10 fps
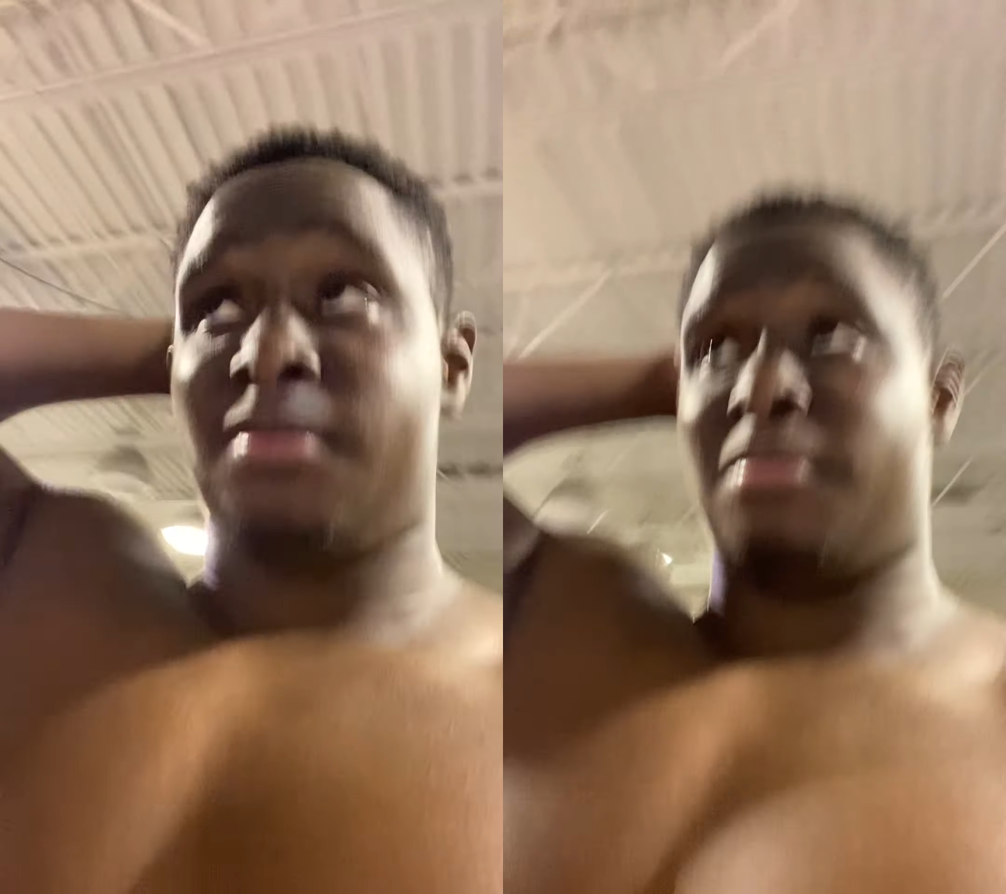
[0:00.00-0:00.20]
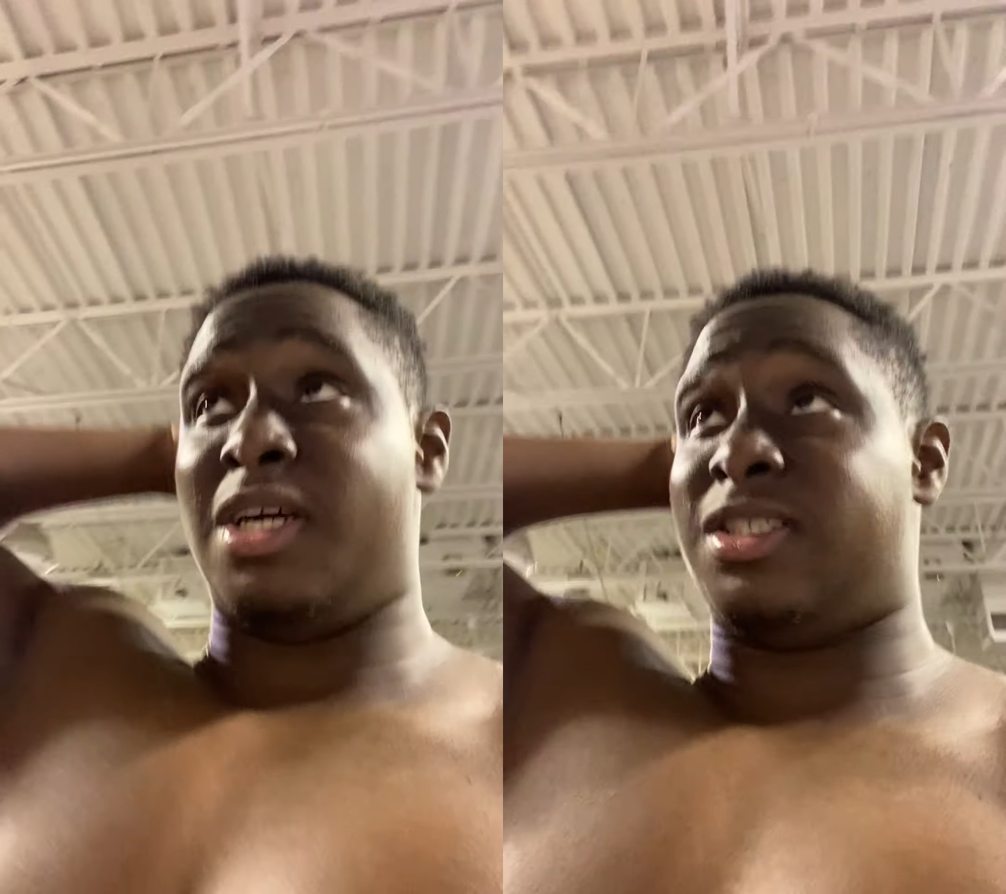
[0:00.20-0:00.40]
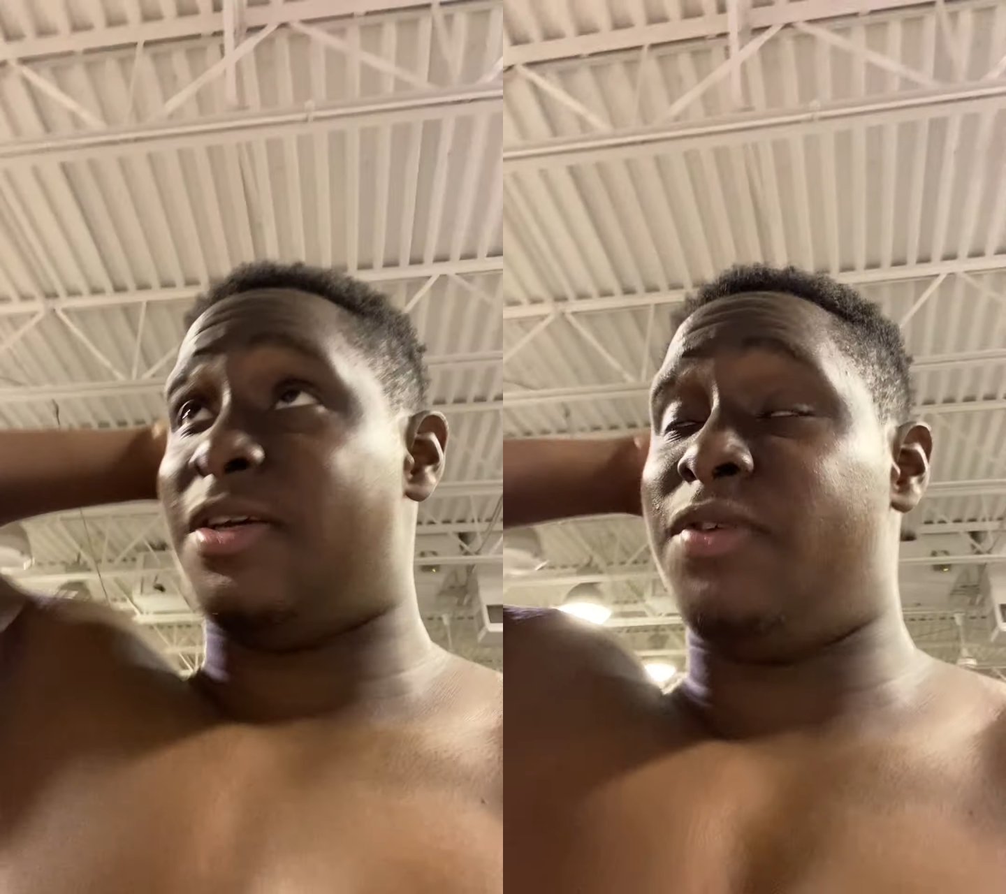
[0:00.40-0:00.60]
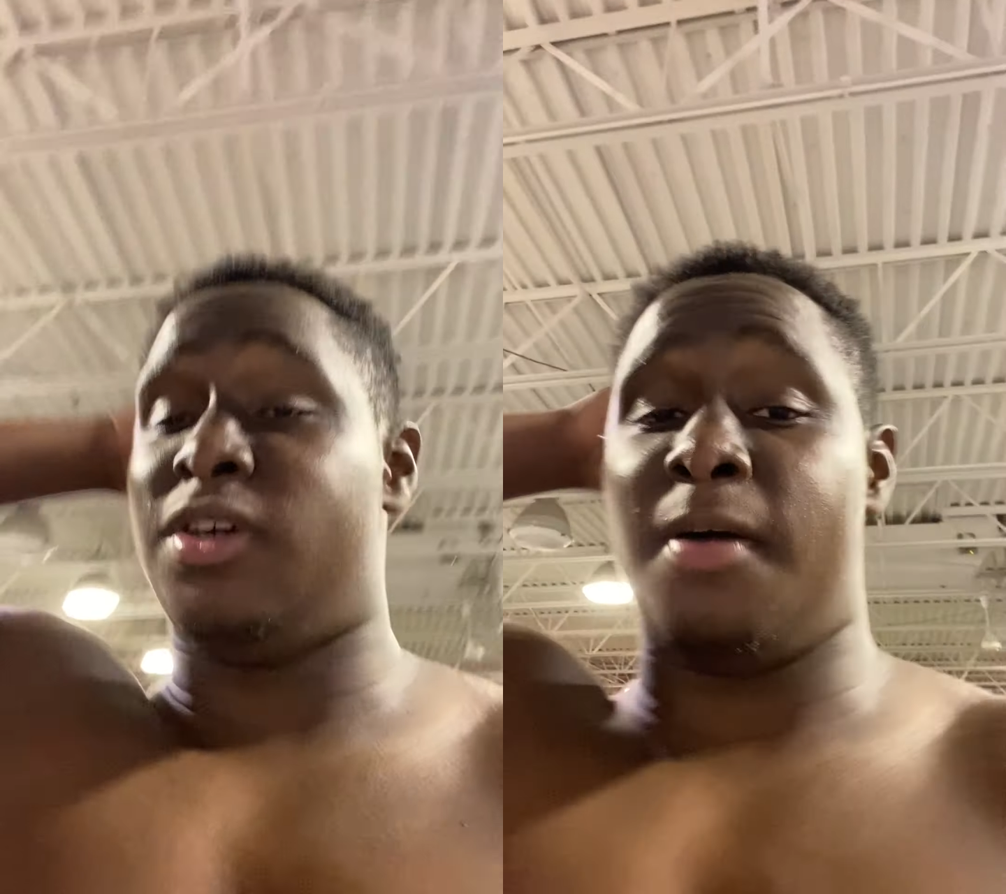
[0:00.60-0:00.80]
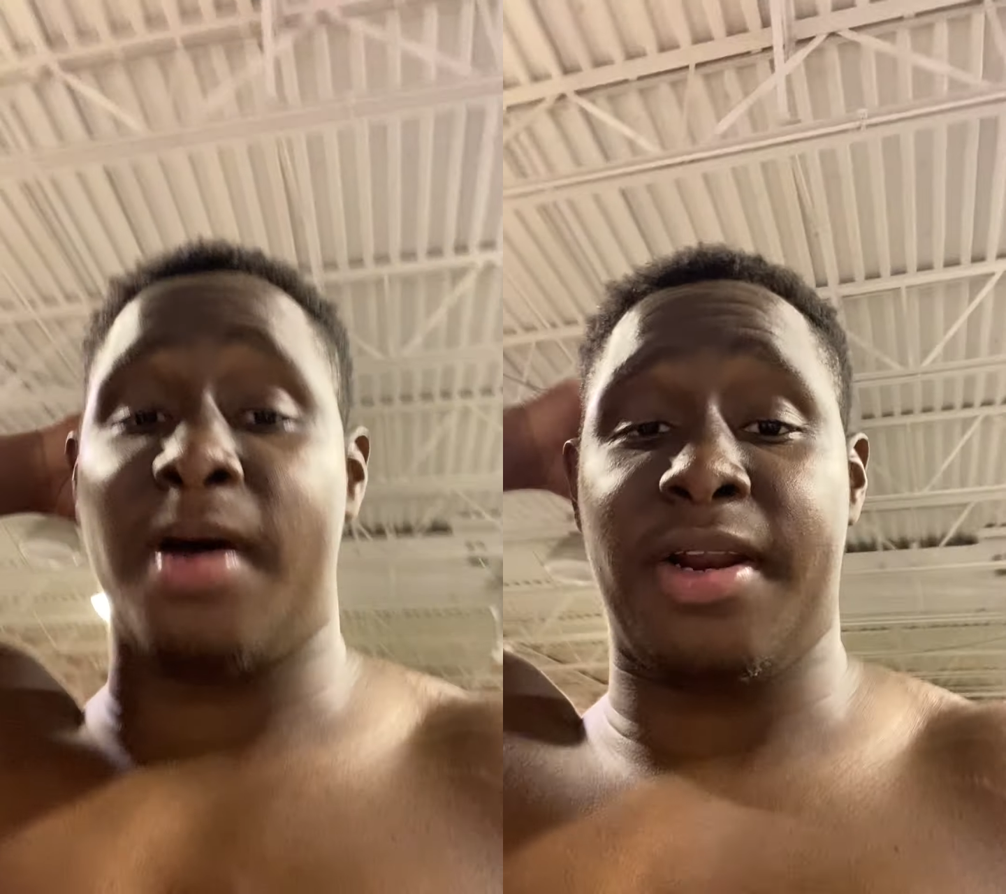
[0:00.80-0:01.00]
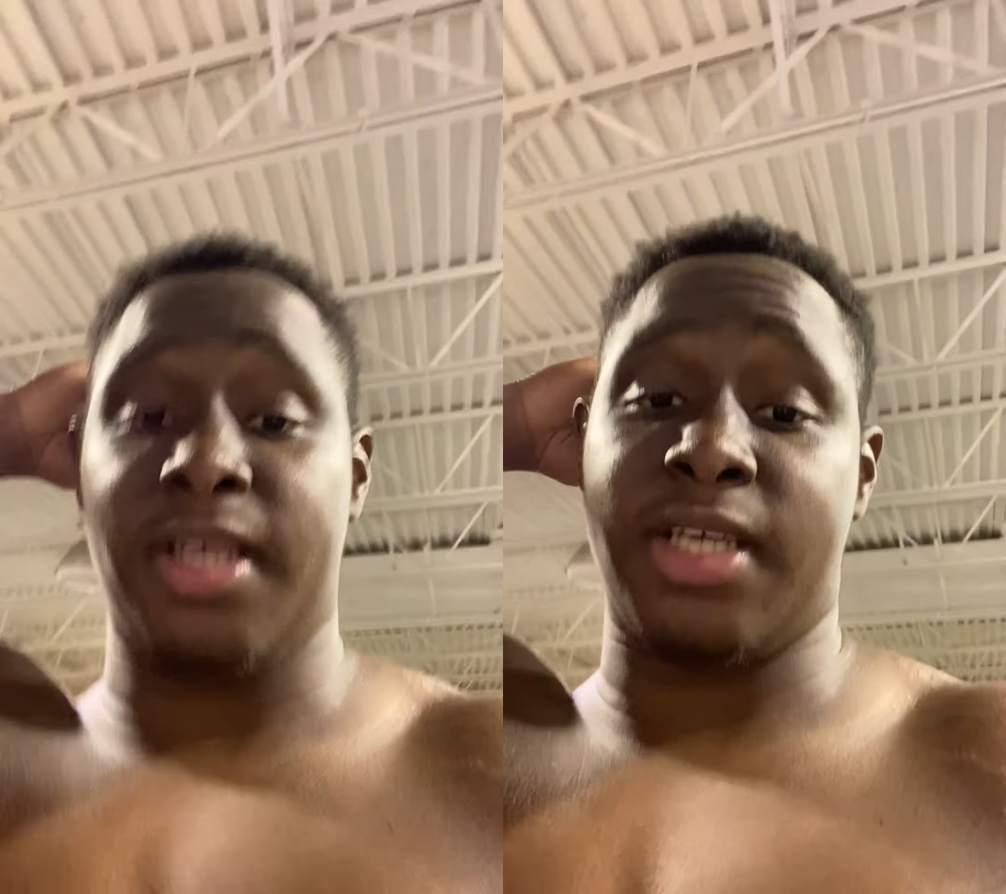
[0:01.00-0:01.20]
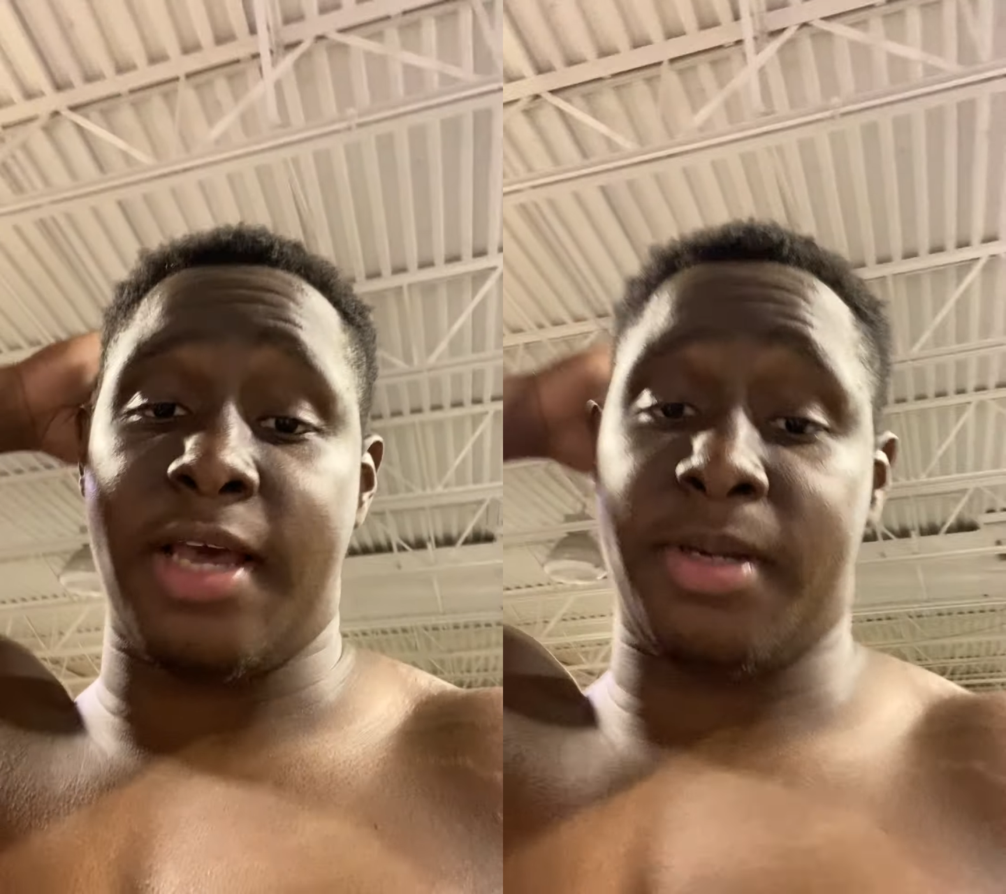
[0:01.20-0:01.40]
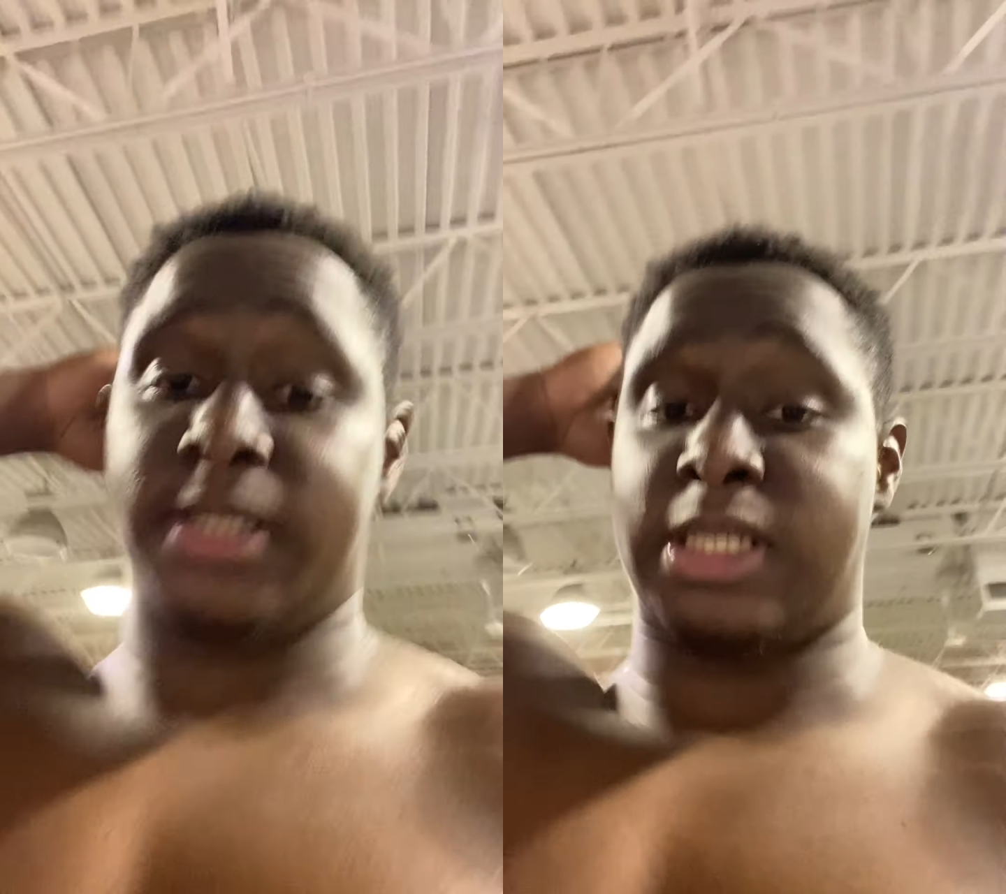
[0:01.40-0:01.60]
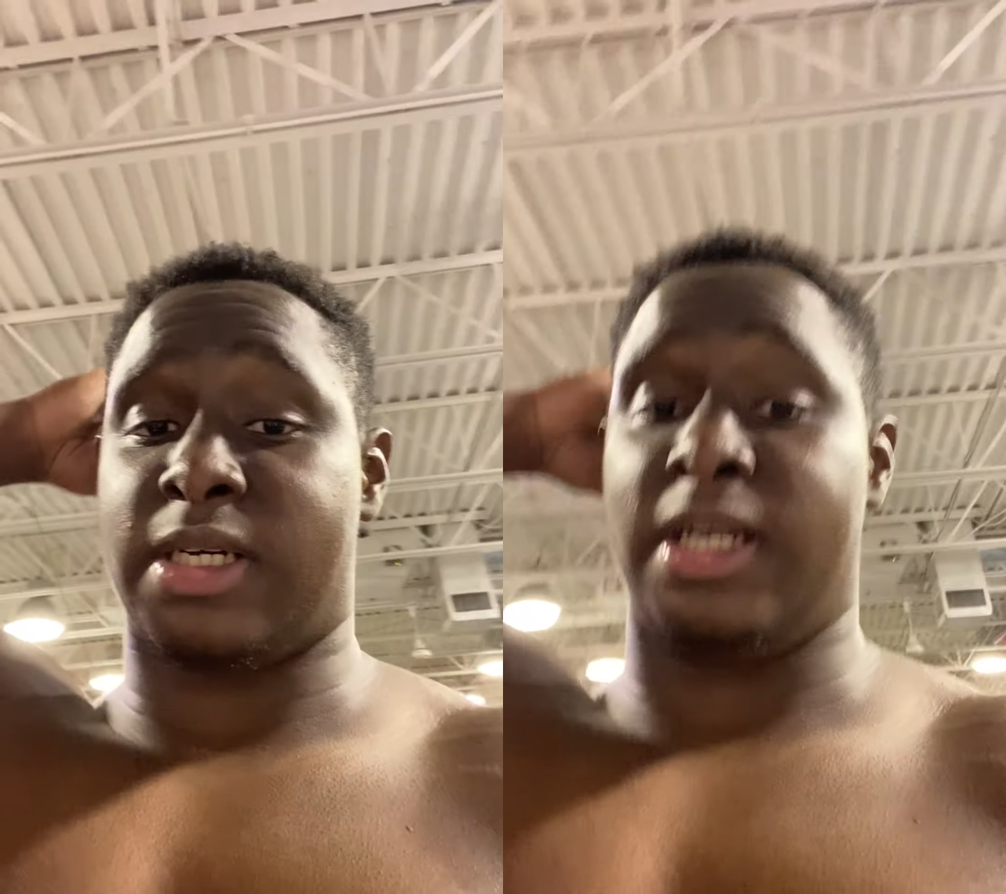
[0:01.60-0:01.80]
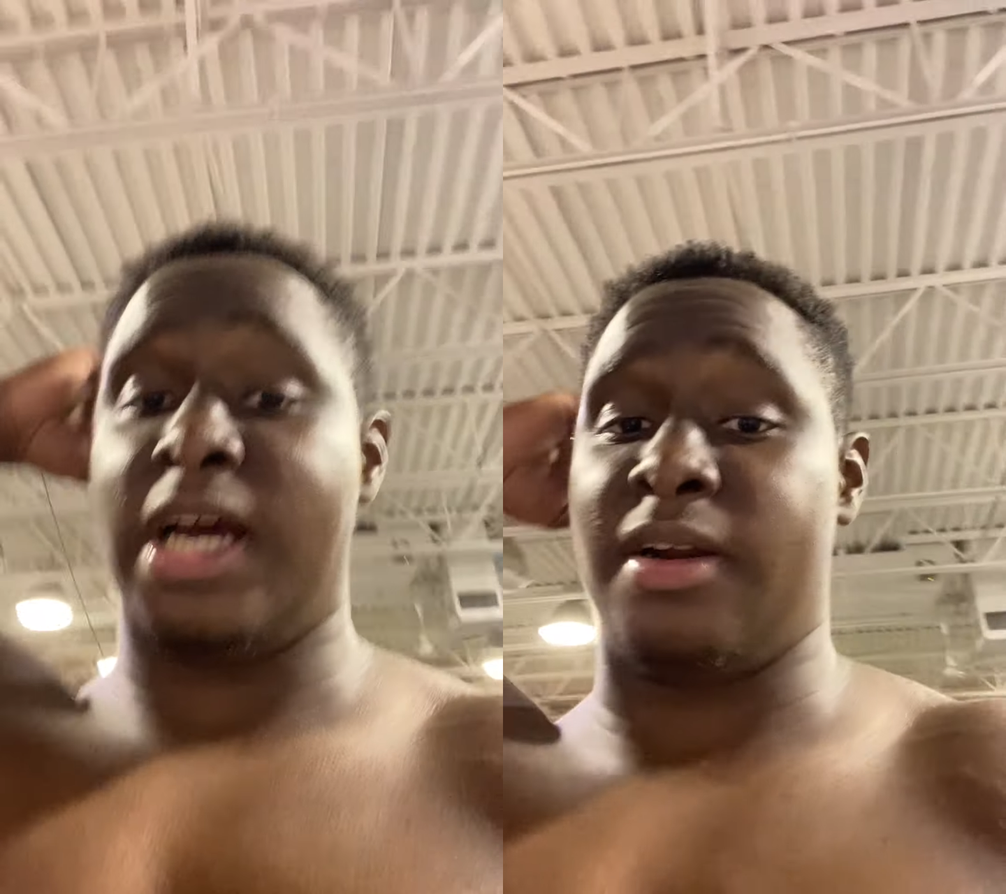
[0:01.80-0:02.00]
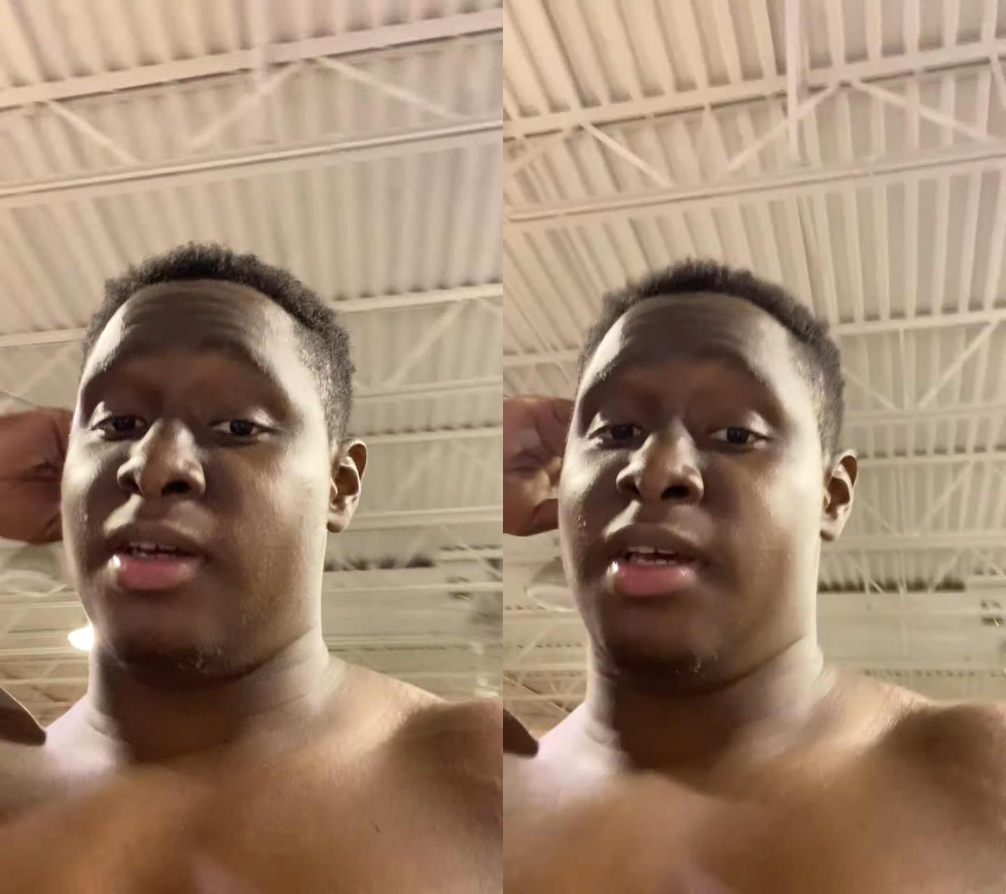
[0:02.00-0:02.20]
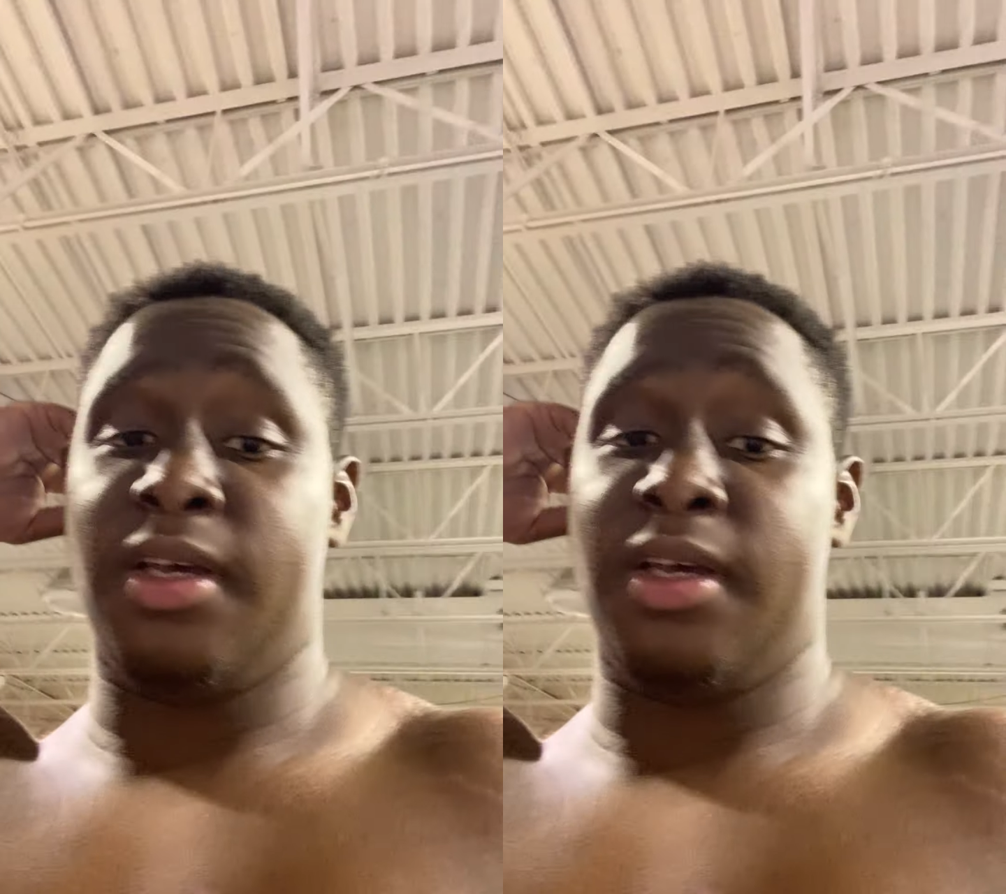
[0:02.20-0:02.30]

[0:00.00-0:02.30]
Like I said, if you come out next game against South Carolina